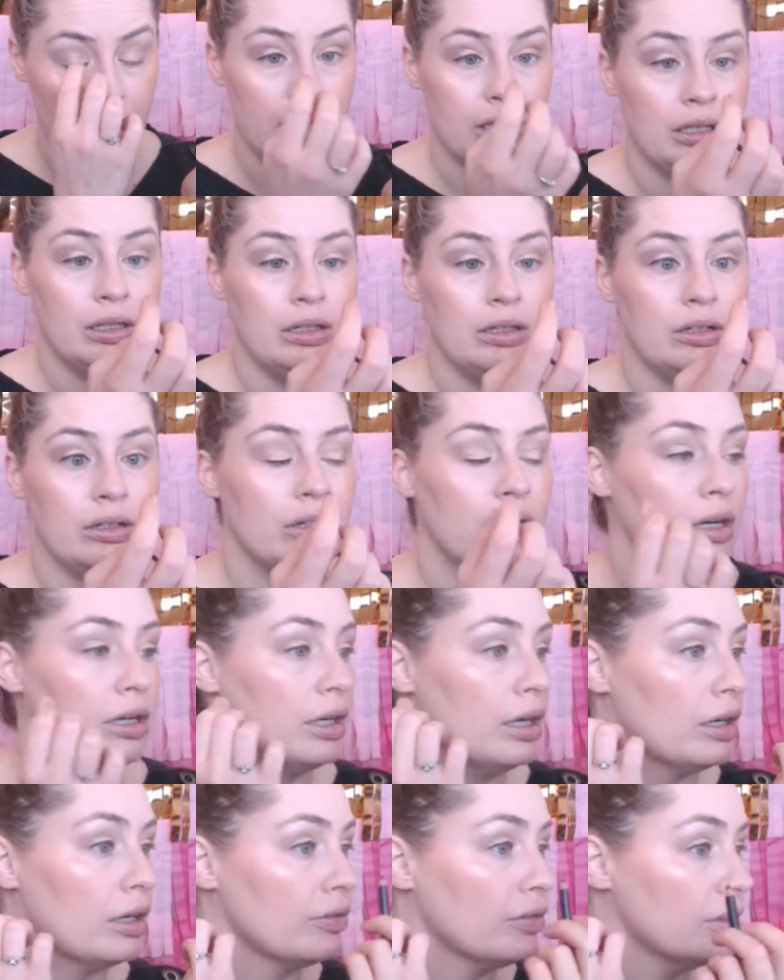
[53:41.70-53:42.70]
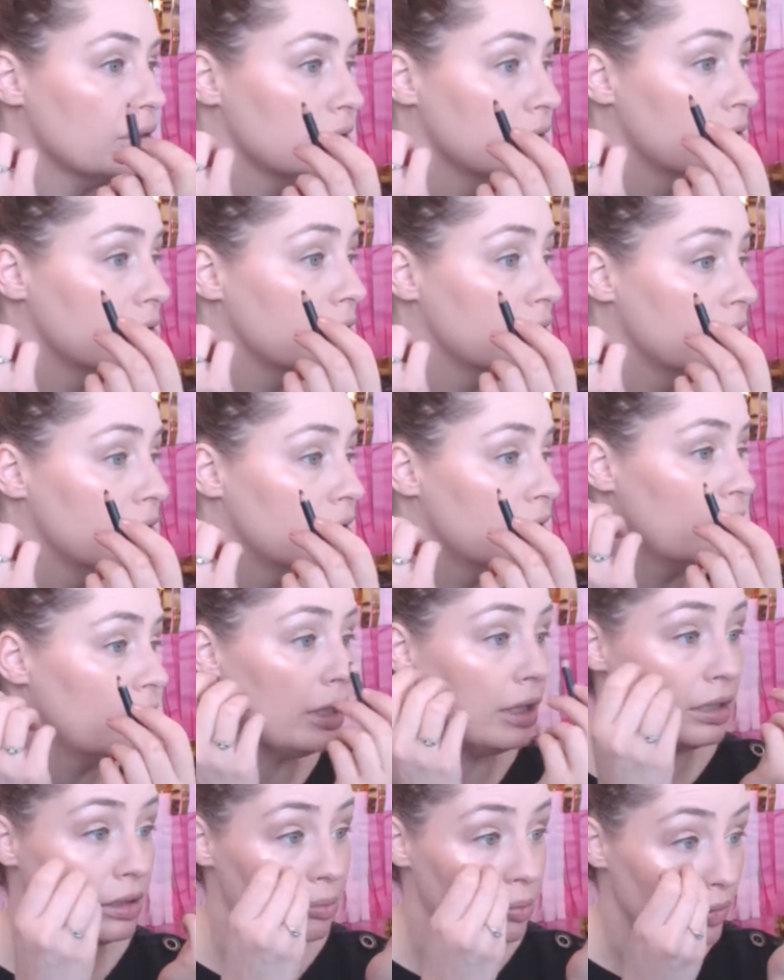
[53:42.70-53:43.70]
you're not careful
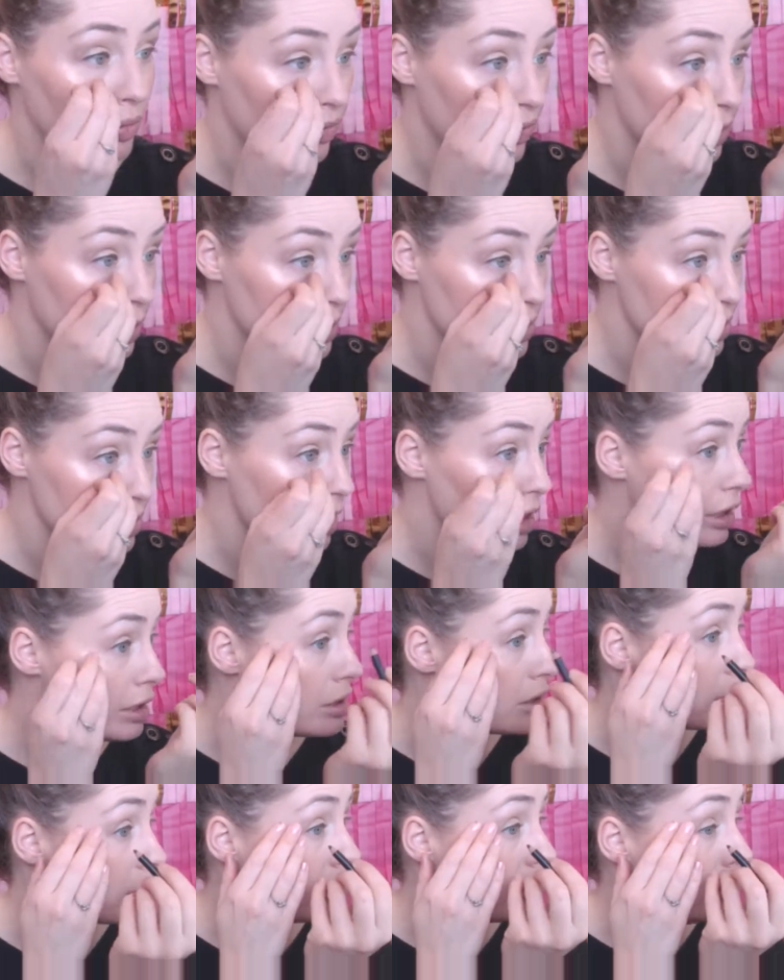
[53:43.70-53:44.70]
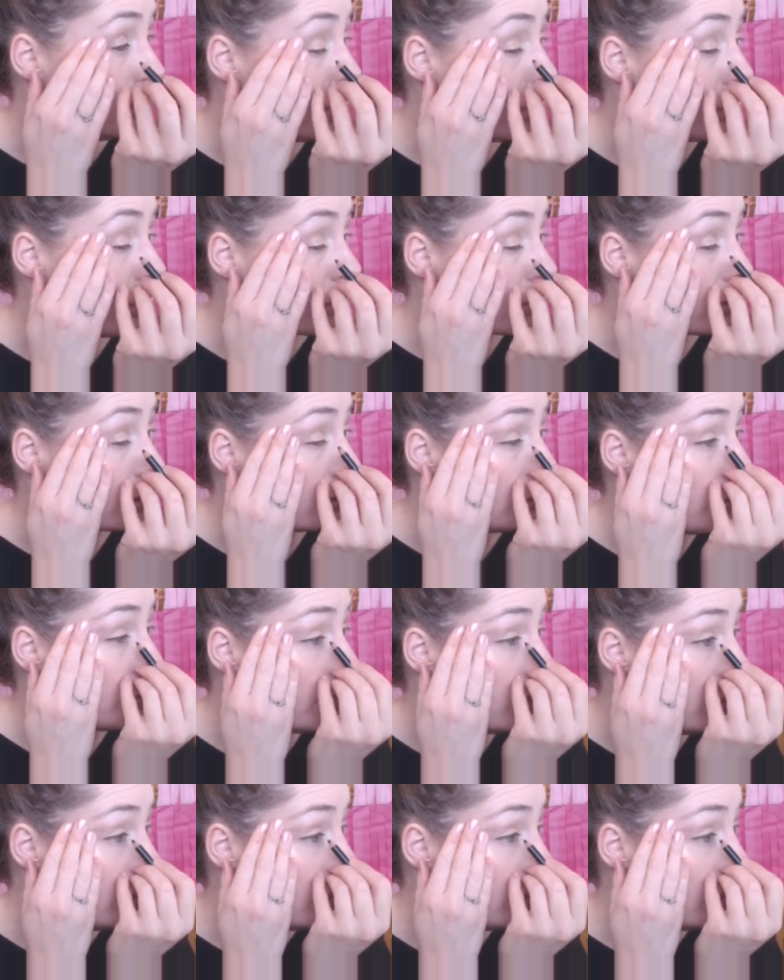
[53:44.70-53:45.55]
and before it dries down a little bit.